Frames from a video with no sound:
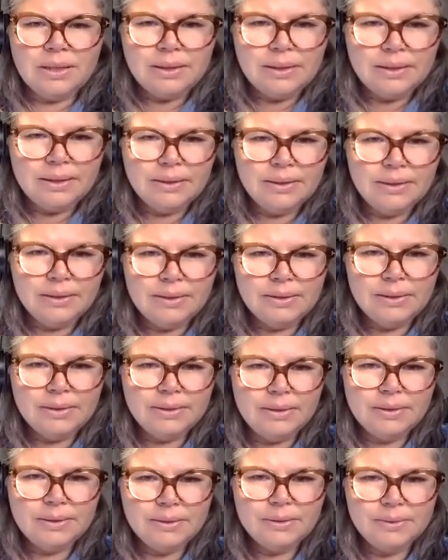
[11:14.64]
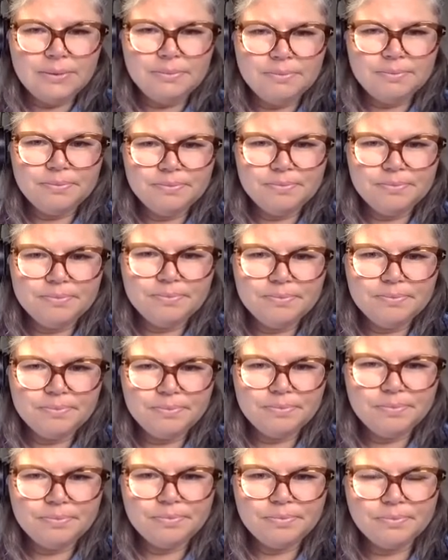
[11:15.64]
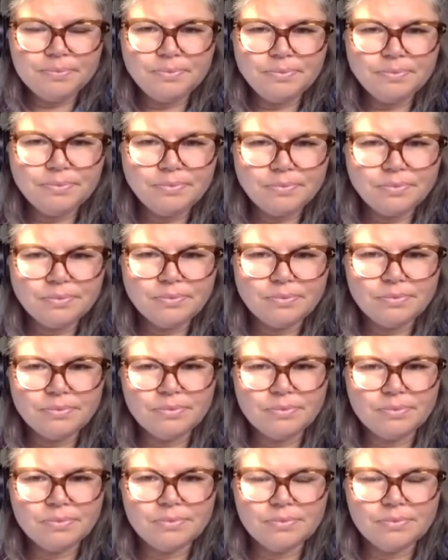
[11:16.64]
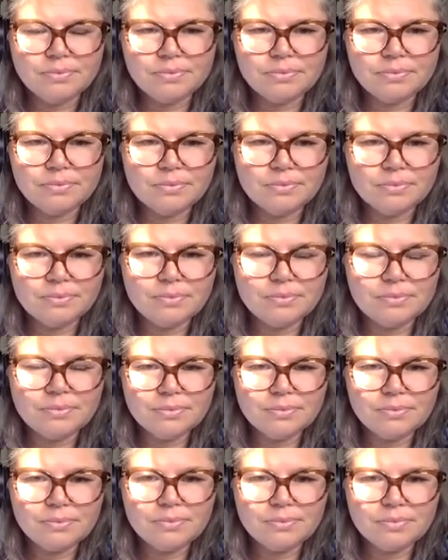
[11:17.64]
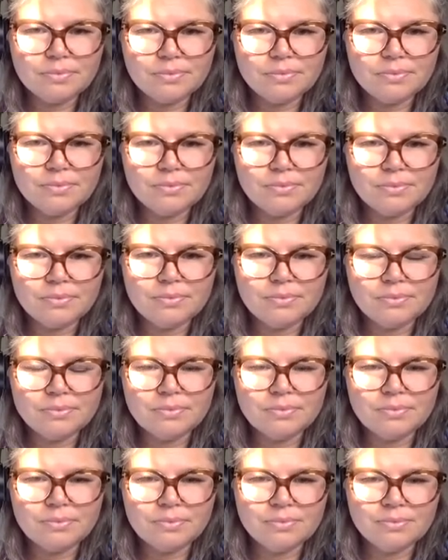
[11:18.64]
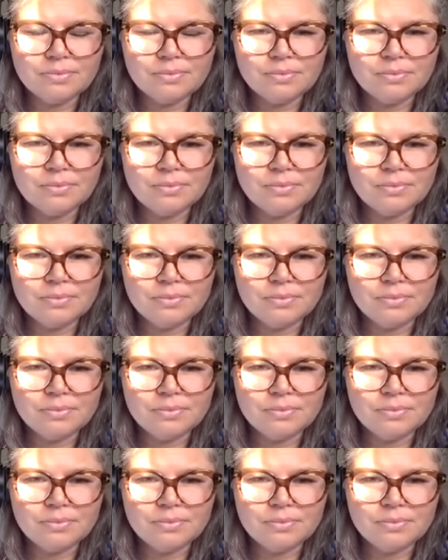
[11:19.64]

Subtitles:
(not speaking)